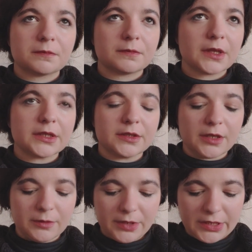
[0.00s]
don't
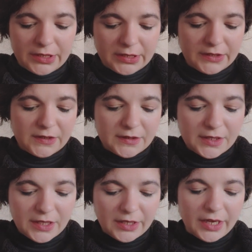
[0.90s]
know. And this is the
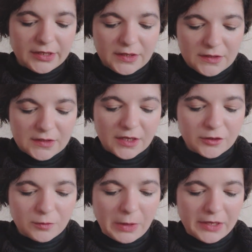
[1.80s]
thing. I didn't say
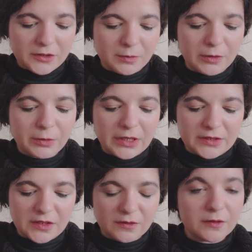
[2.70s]
goodbye to my
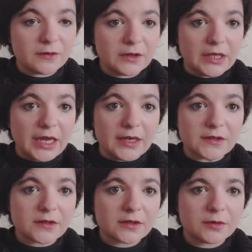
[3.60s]
relative, the
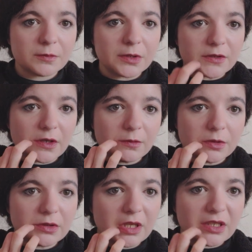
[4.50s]
last, because I want
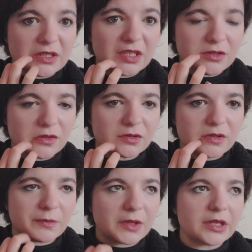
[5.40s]
to gain attention or
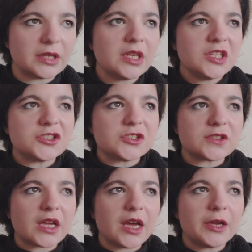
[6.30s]
something. It's
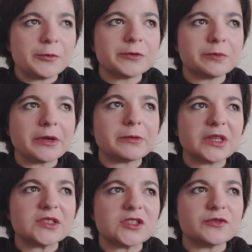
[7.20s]
just I want my
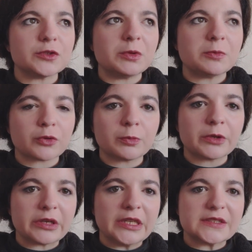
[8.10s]
relative to be
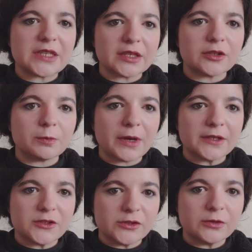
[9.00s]
properly said goodbye
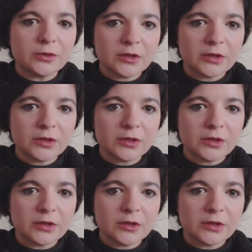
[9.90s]
to